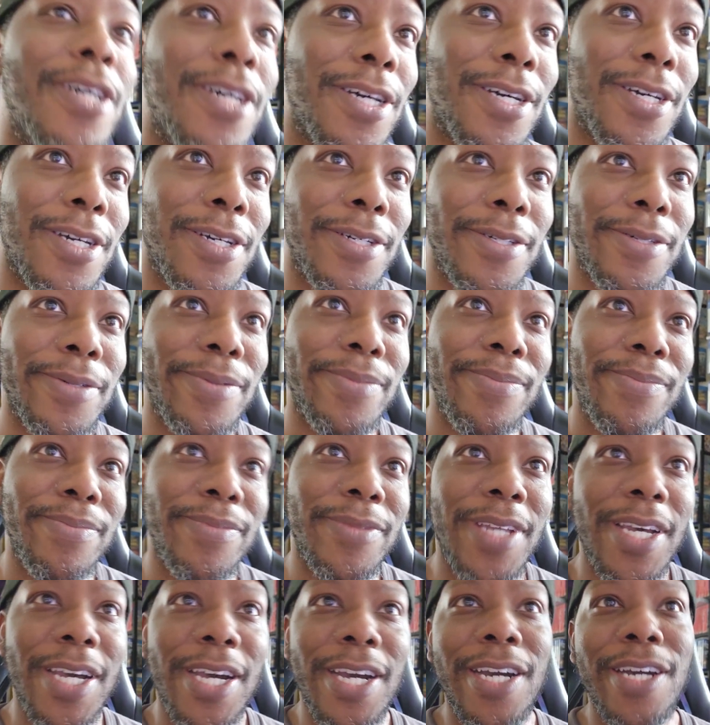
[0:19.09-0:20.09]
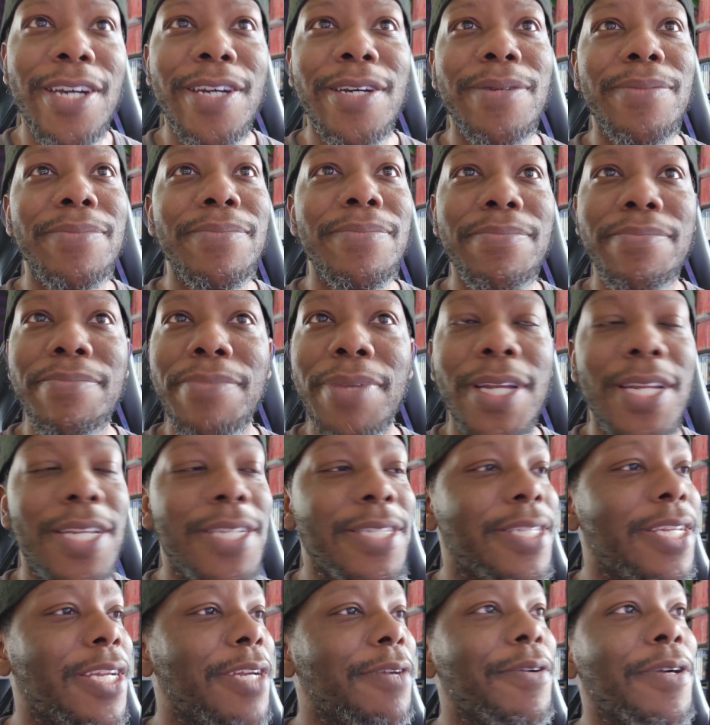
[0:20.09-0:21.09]
um, Tom
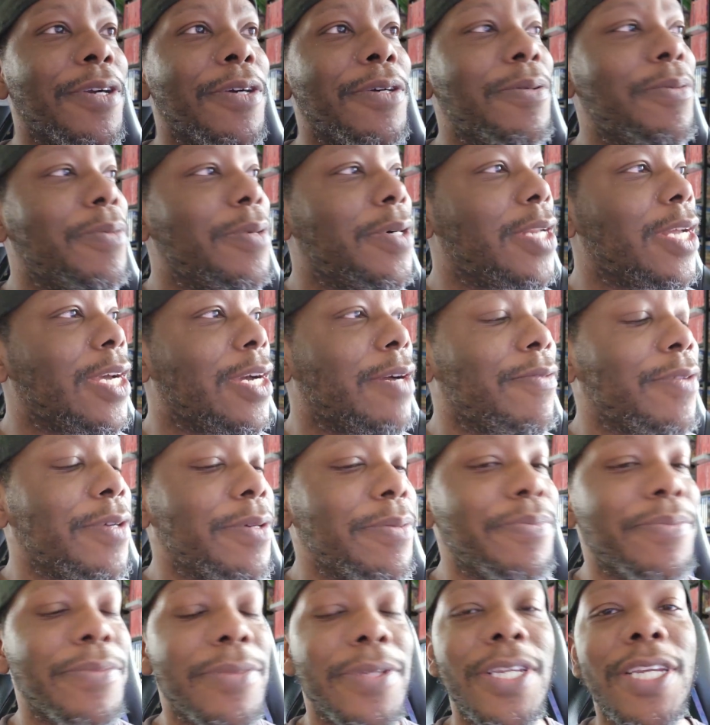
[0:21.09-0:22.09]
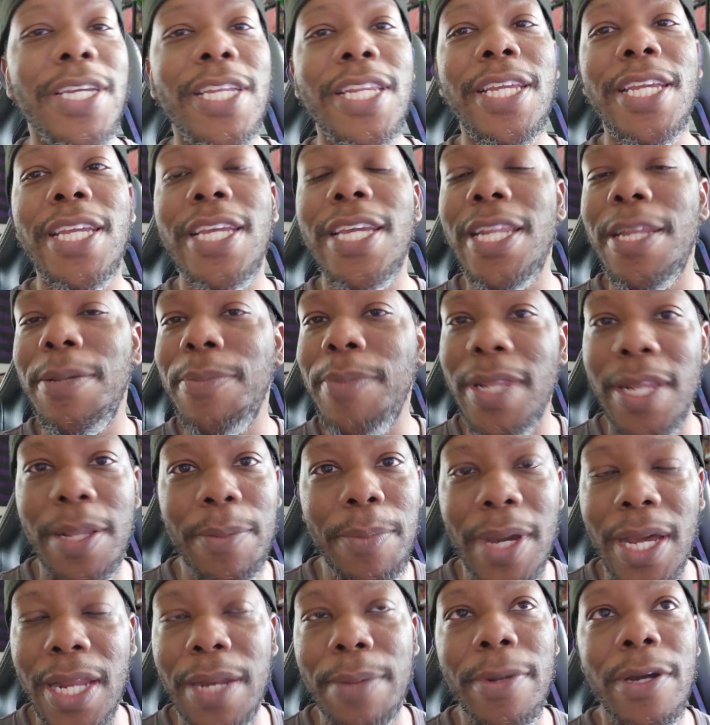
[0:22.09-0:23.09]
Pelissero, whatever, any, any,
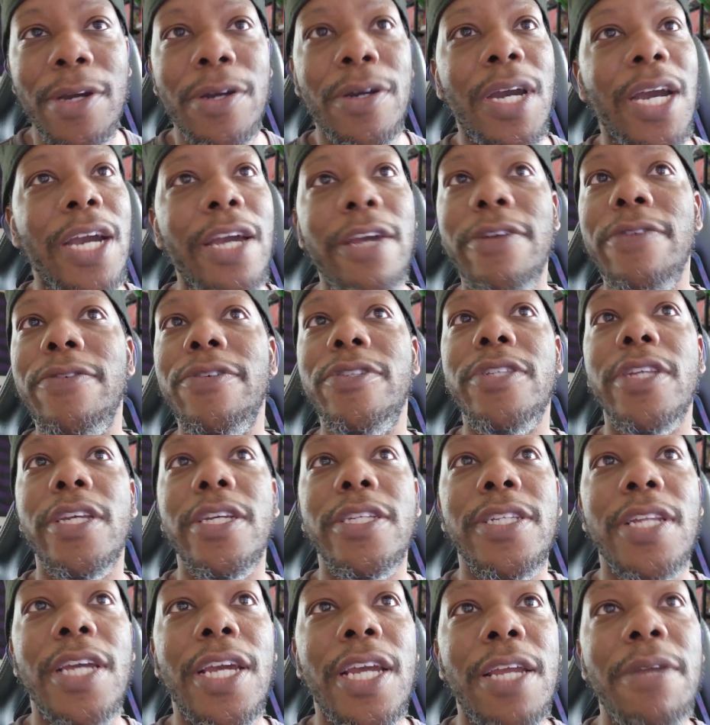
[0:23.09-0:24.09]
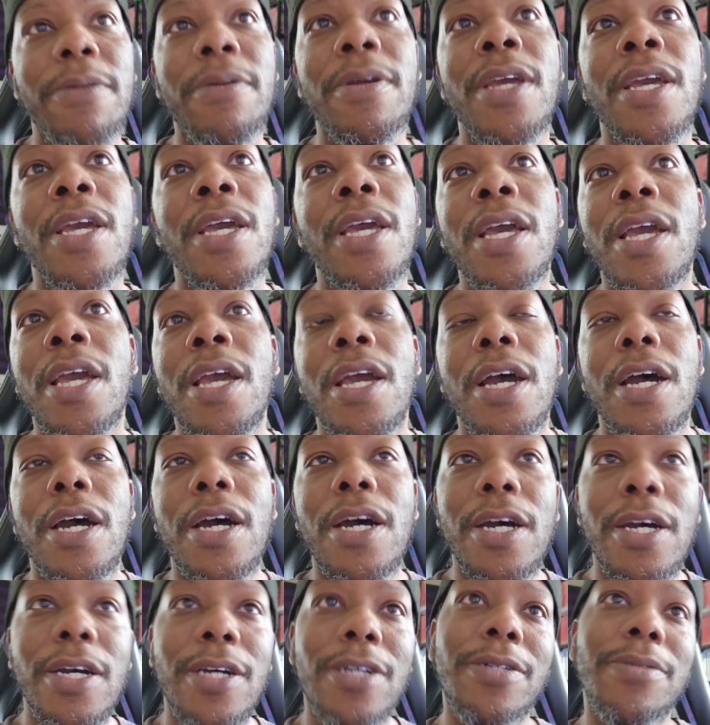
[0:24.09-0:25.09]
mini, mini, mo, however you say his name,
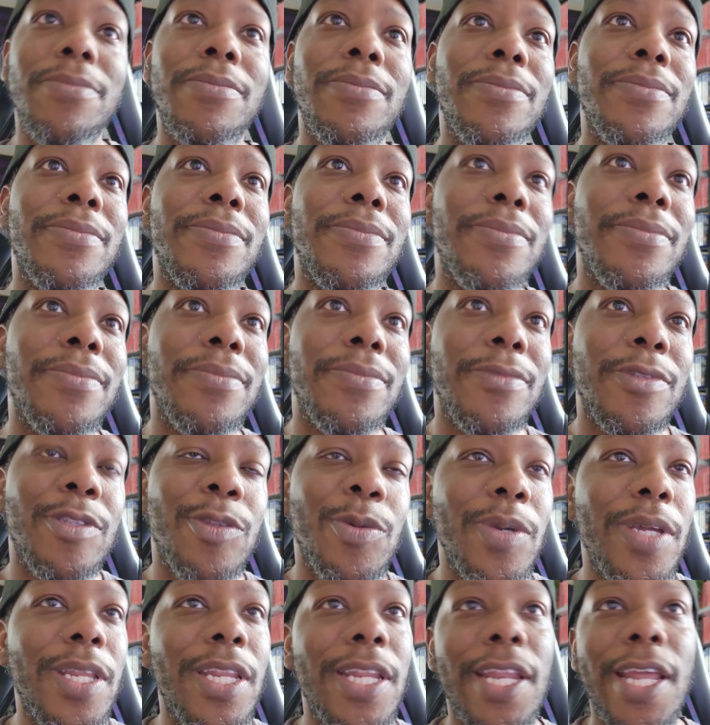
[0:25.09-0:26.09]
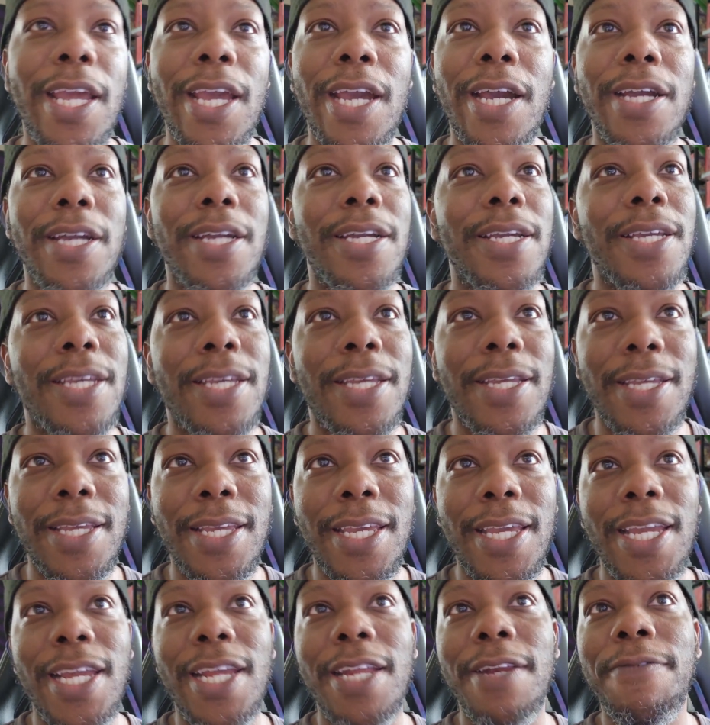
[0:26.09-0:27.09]
um, tweeted out
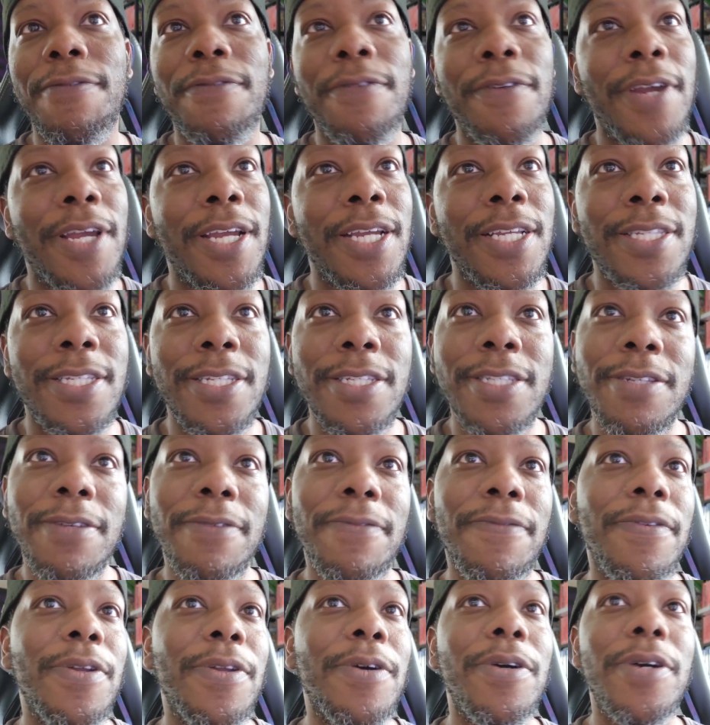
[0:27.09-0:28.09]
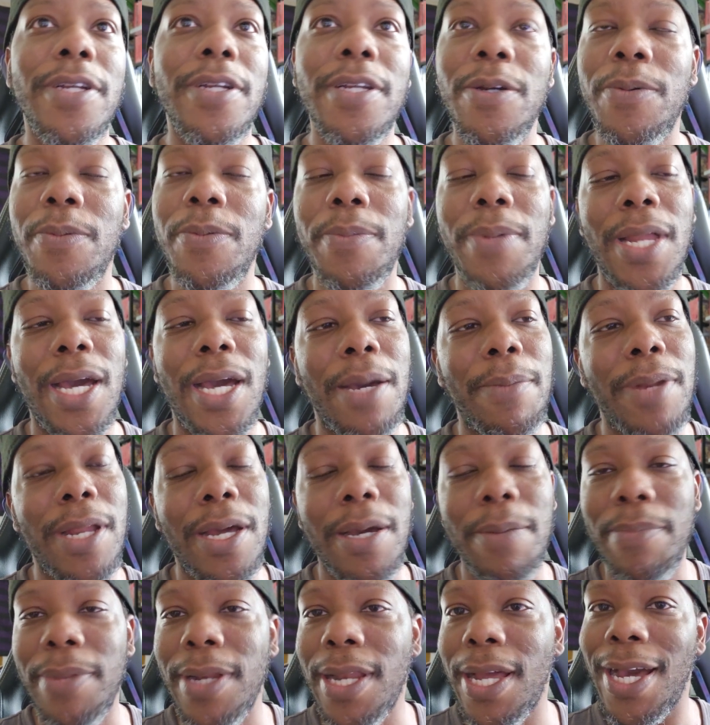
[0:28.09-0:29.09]
Ken Francis of Florida, blah,
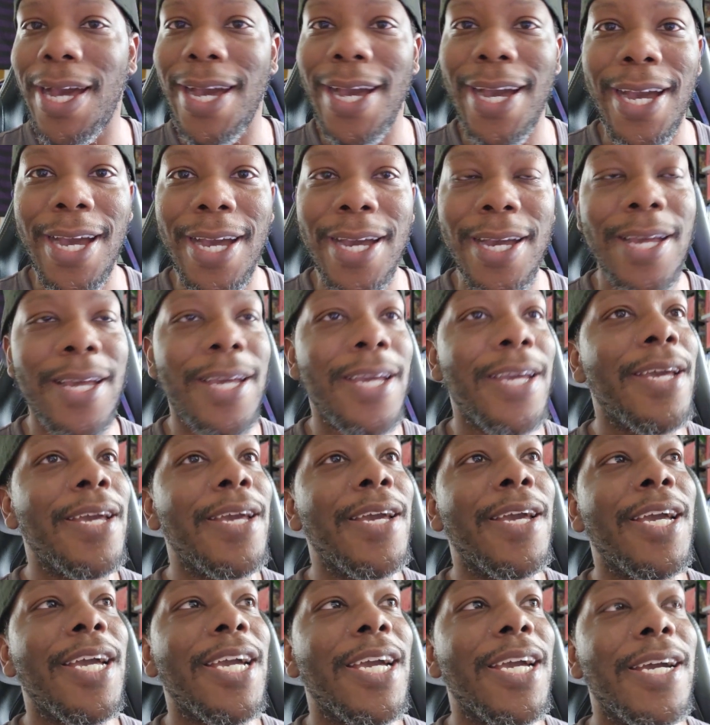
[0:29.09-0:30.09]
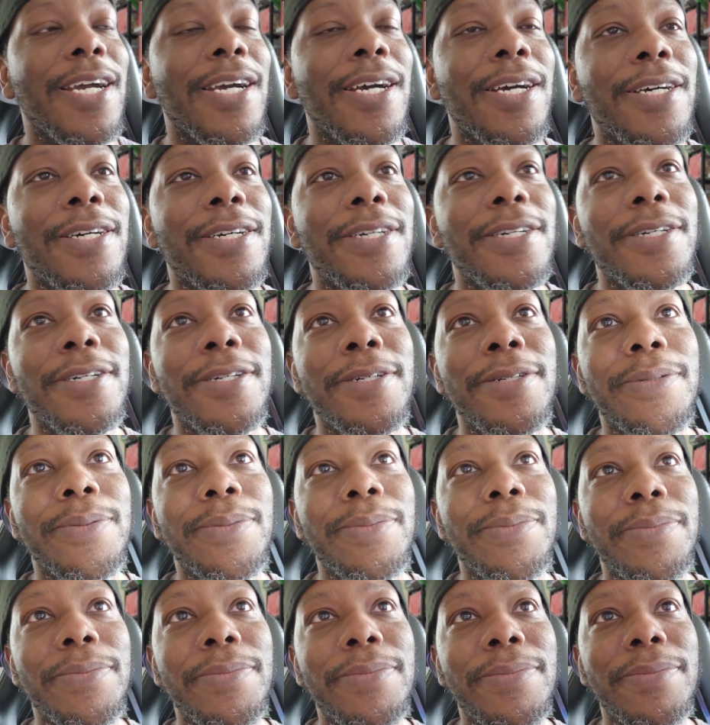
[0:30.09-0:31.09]
blah, blah.
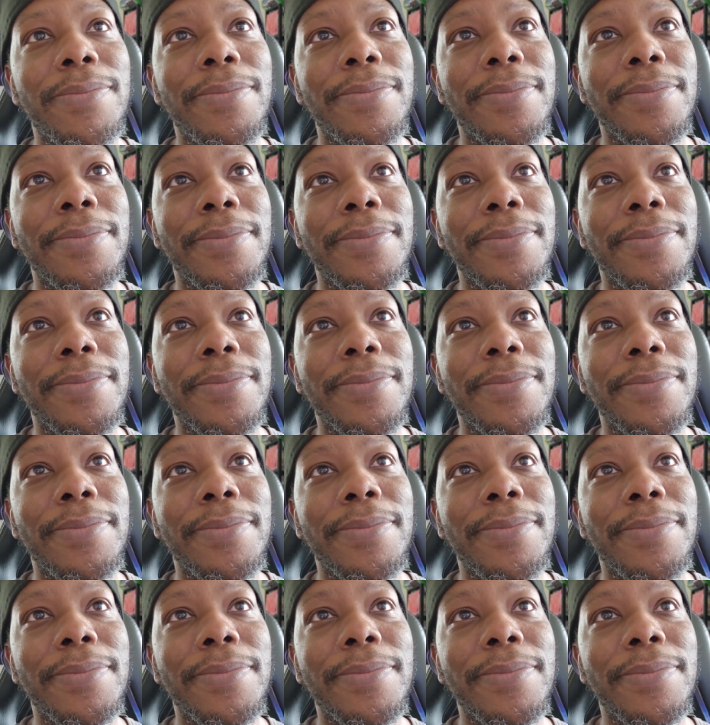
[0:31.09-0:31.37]
Um,